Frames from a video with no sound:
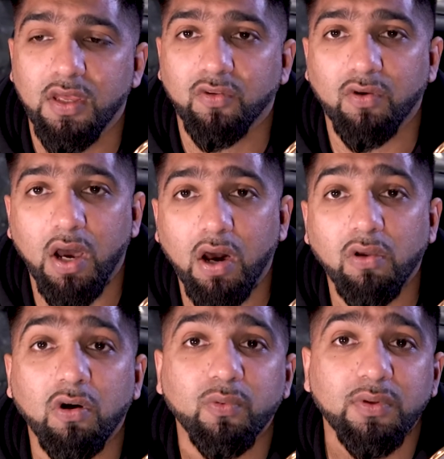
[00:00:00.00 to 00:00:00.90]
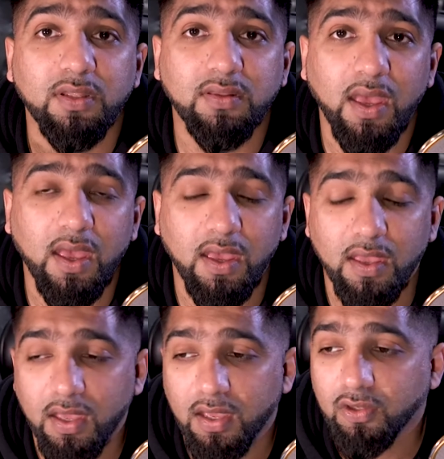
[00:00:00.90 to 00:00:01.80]
So long was his hair,
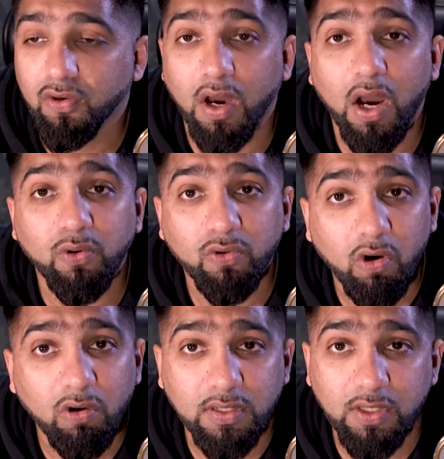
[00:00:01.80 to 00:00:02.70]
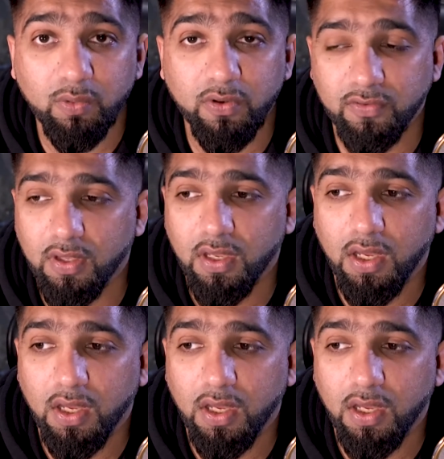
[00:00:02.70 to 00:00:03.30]
you know, how tall he was,